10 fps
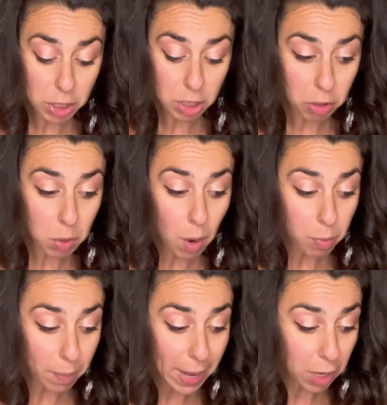you to know. You are
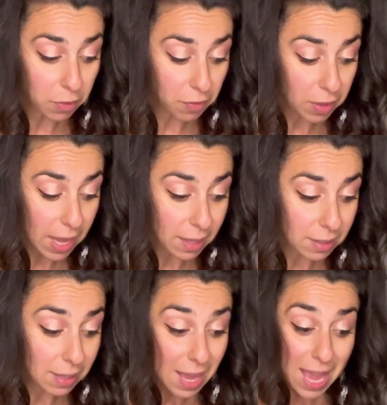prepared for
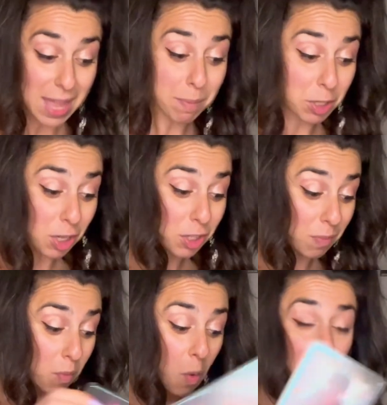this. And the Magician,
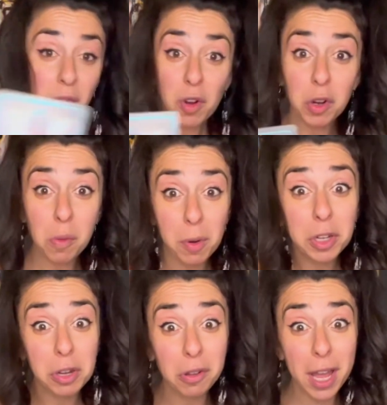more Virgo
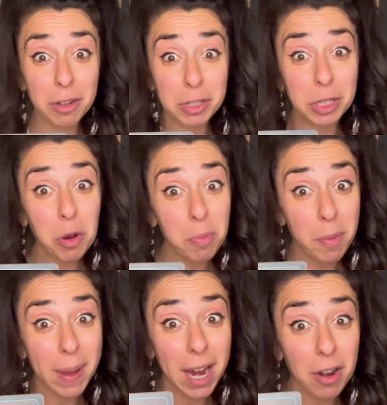mercurial energy. You're
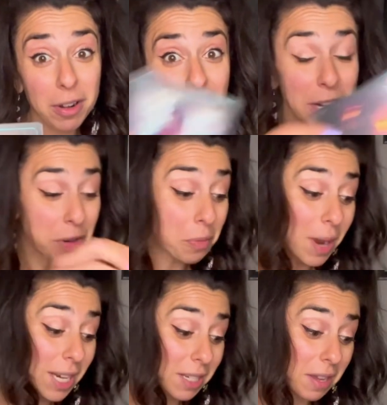prepared and you're
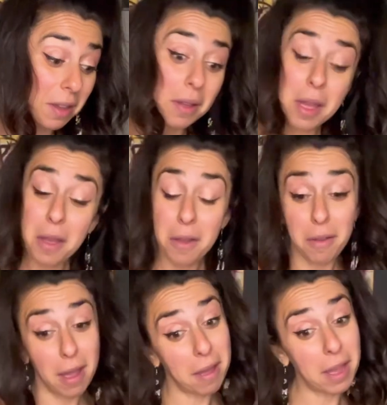ready to,
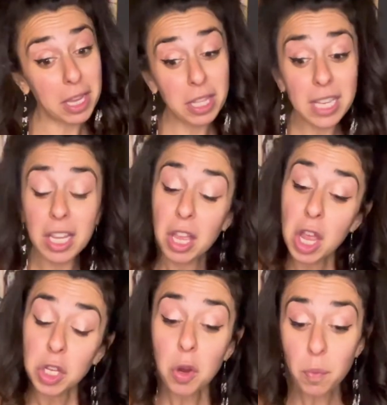it's like,
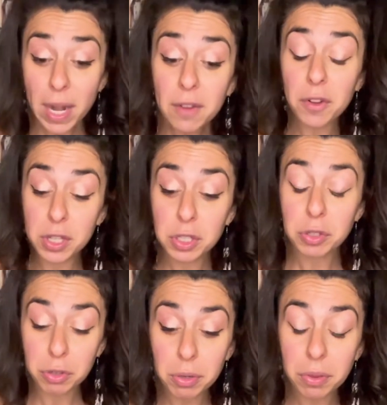you're ready for this
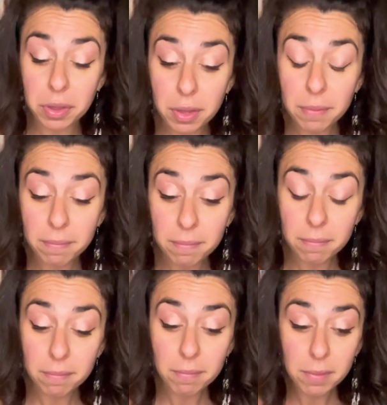truth.
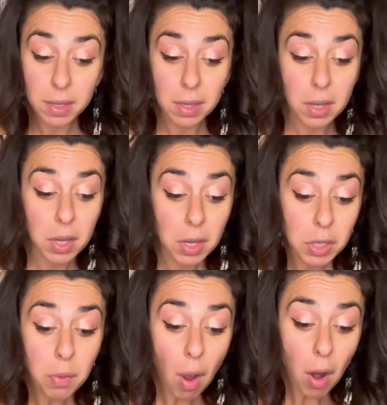
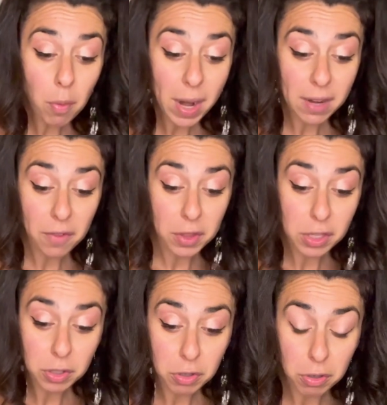You are ready for
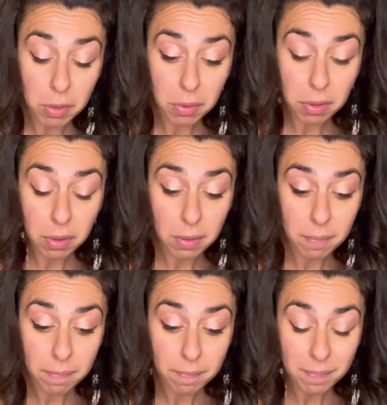this truth.
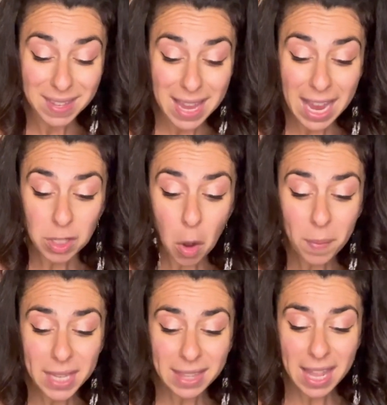It's
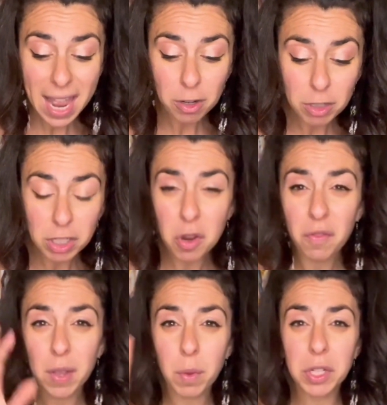almost like that energy too of
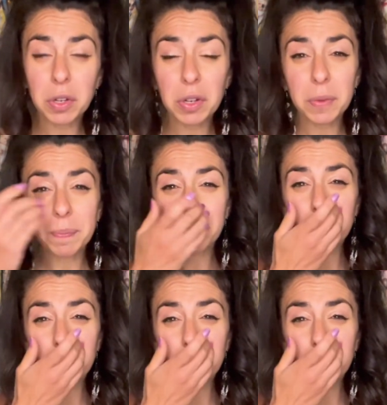like when you're,